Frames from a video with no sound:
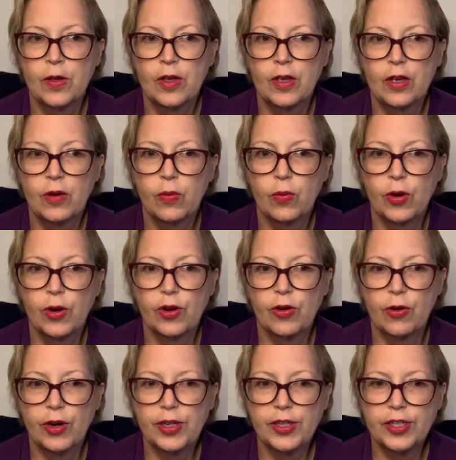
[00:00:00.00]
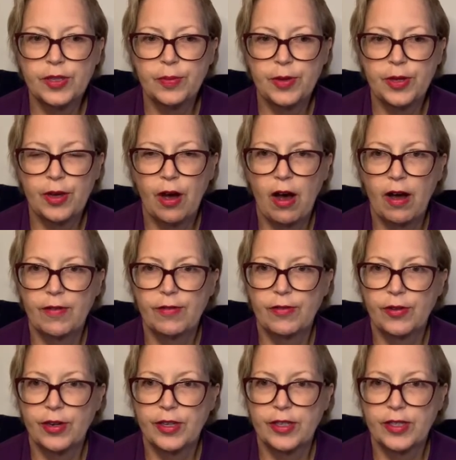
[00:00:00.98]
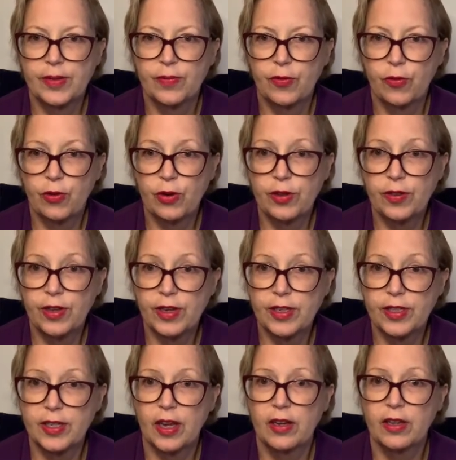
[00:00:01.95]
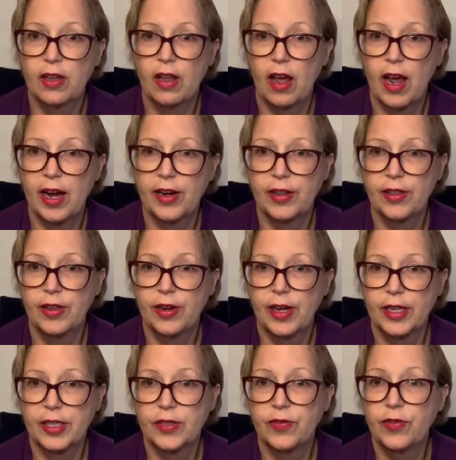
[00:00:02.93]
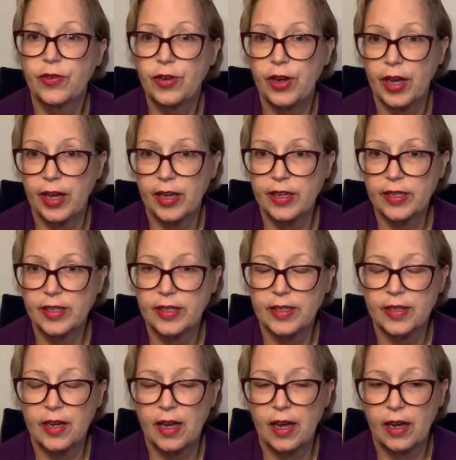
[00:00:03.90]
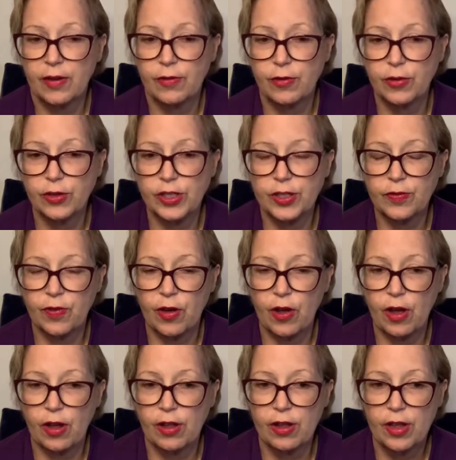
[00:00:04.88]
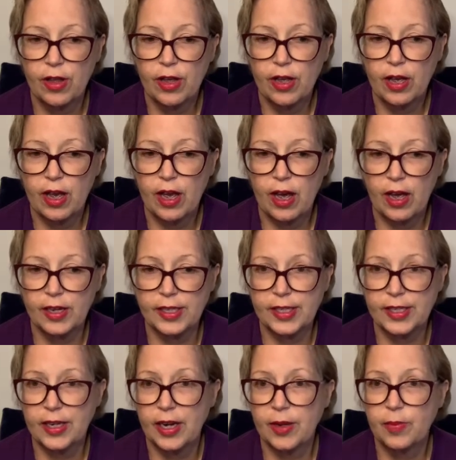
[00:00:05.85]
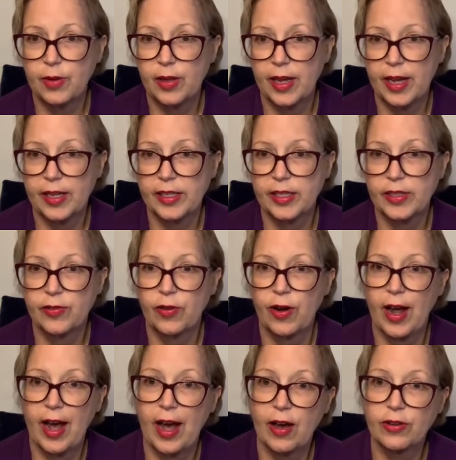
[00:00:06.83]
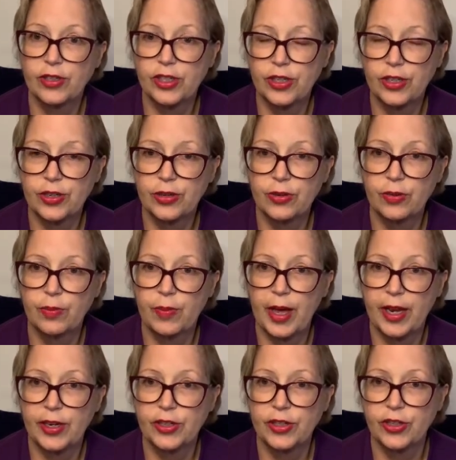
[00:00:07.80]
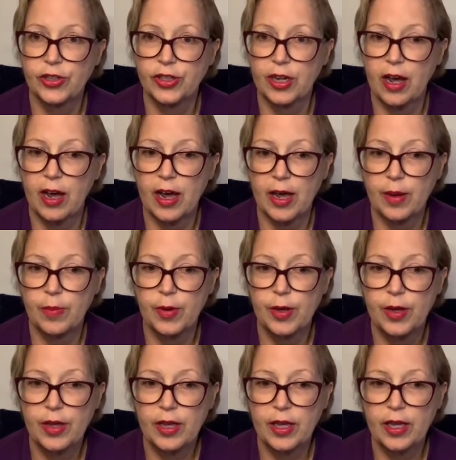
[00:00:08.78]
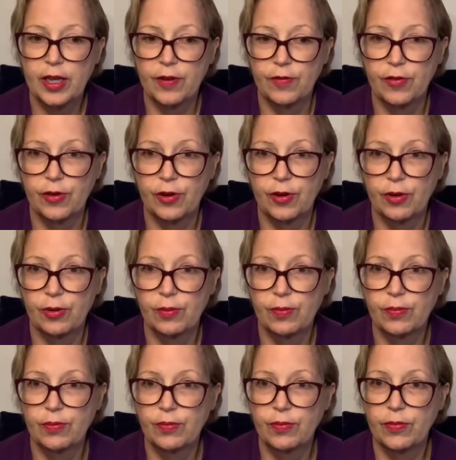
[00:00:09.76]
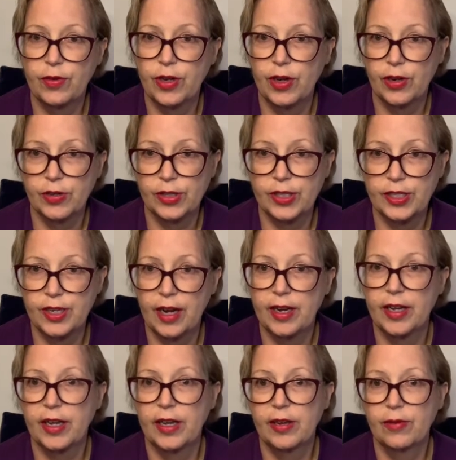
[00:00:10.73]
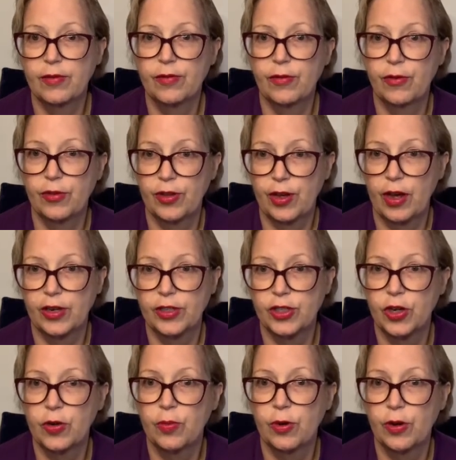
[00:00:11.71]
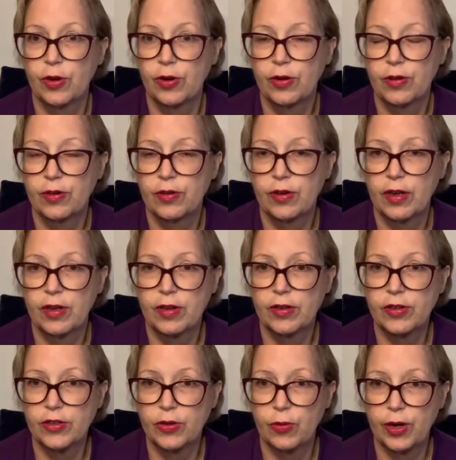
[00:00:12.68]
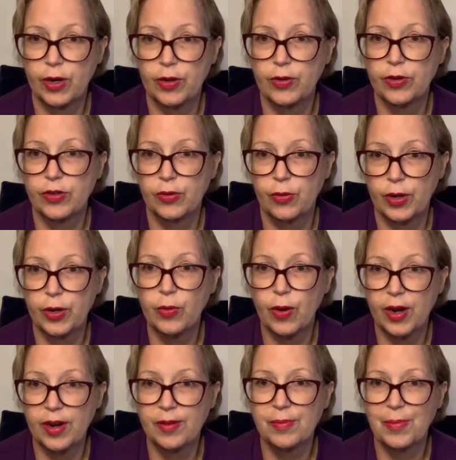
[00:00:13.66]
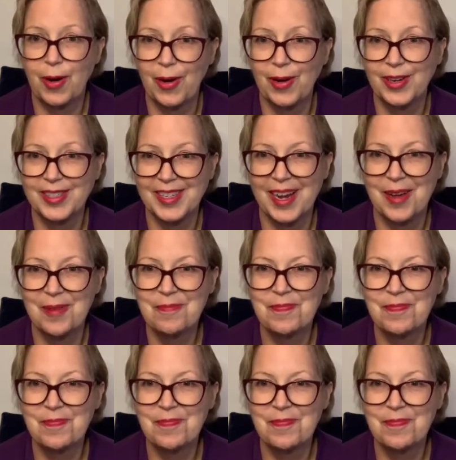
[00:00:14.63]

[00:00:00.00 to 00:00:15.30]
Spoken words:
We're going to be offering some free things online in the next few days. First of all, study plans for how to manage your time if you're, studying for the October 2021 bar exam.